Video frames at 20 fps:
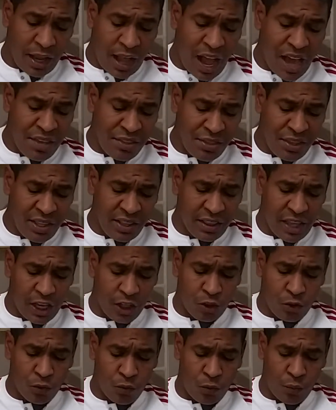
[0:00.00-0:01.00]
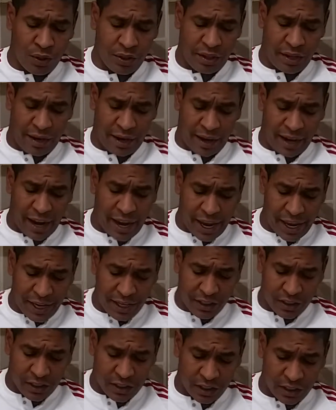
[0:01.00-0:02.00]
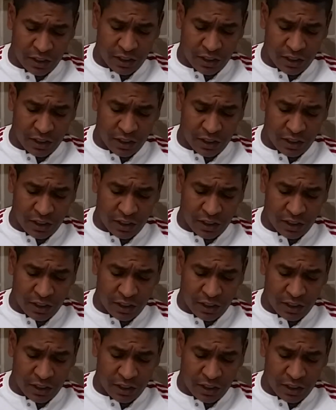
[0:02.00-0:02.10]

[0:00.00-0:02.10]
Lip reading: I think they do with the aim